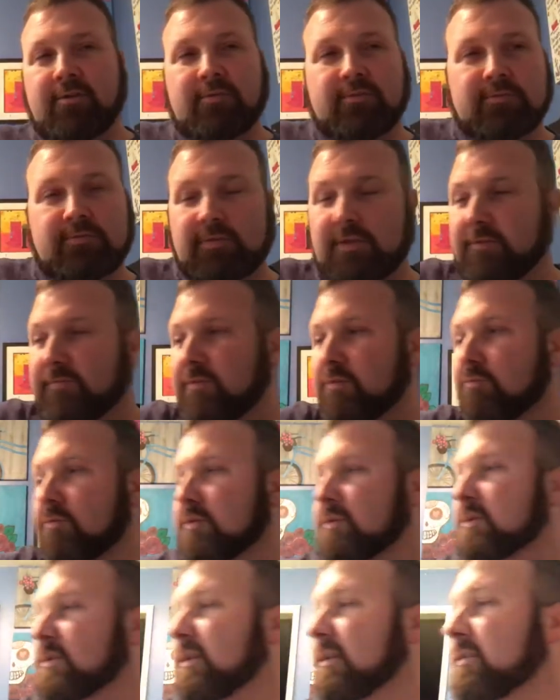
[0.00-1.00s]
If you
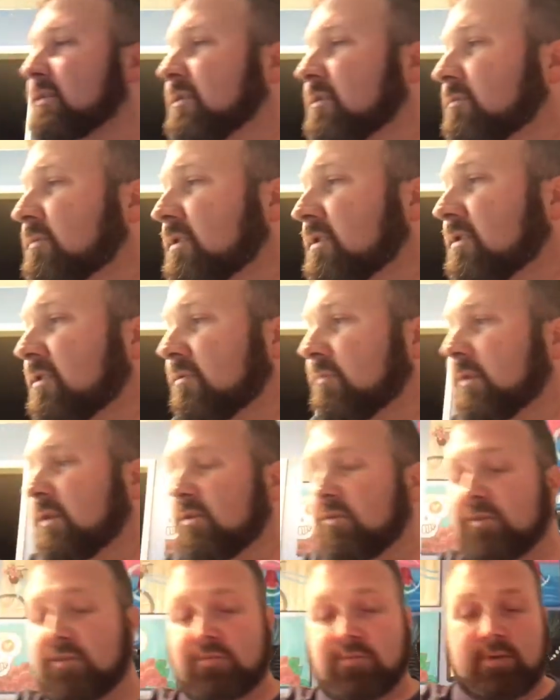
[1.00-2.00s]
want to say something to me
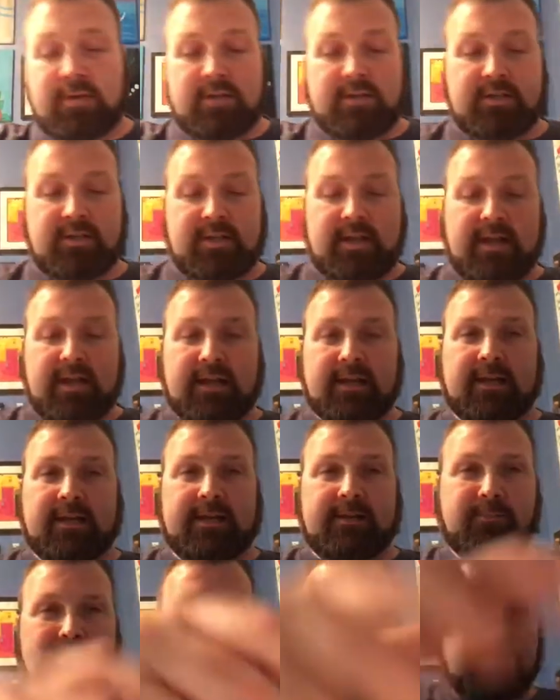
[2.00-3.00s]
on Twitter, you can, and it
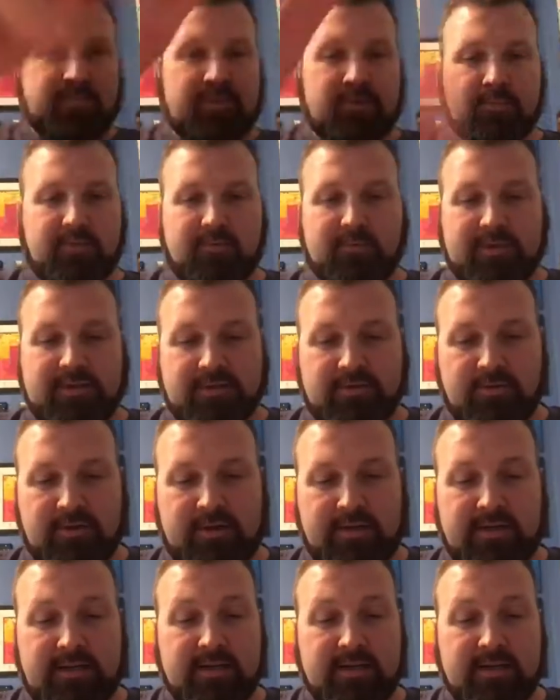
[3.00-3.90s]
pops up on my screen.